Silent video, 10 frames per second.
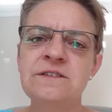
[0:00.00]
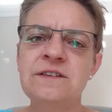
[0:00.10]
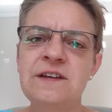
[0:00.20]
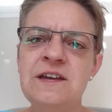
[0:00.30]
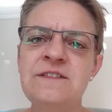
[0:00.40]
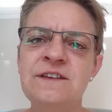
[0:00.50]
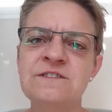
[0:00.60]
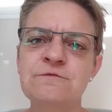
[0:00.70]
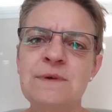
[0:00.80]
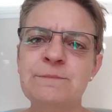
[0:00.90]
So the key
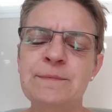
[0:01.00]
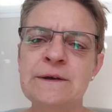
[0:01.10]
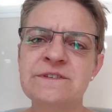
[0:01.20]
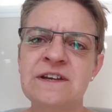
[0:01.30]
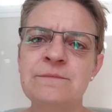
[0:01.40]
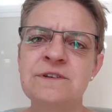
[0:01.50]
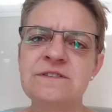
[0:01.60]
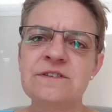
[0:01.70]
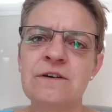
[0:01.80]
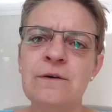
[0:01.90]
things to remember about
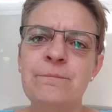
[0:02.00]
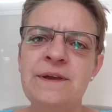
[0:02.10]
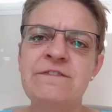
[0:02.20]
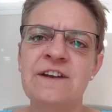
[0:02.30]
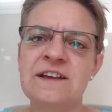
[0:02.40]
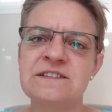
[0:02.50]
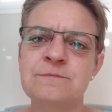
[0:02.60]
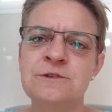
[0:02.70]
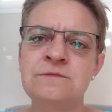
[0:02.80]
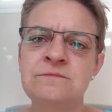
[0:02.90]
statements are: be
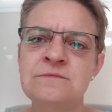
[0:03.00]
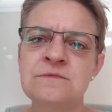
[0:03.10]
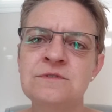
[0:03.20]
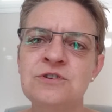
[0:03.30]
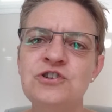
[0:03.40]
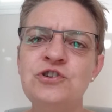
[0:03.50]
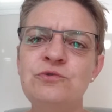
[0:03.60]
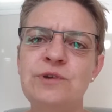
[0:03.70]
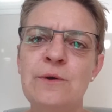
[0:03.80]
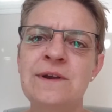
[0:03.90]
flexible.
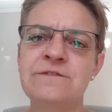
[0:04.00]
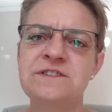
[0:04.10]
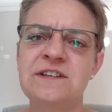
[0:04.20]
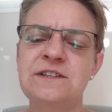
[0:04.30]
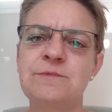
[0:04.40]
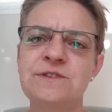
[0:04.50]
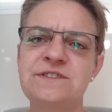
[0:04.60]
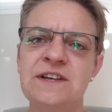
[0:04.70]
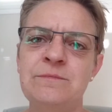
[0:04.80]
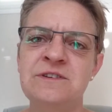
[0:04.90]
You don't have to send them on the
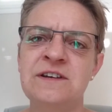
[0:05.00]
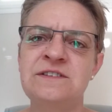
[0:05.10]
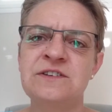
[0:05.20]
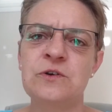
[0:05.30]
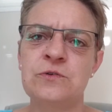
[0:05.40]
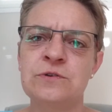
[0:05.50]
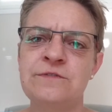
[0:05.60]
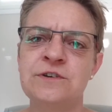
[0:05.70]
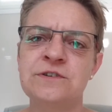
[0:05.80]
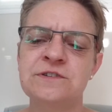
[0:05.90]
same day to all
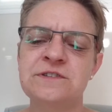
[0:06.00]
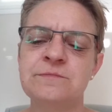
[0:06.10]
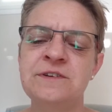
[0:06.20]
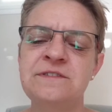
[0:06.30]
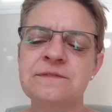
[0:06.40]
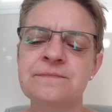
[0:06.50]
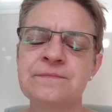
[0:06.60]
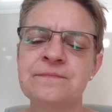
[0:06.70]
of your customers.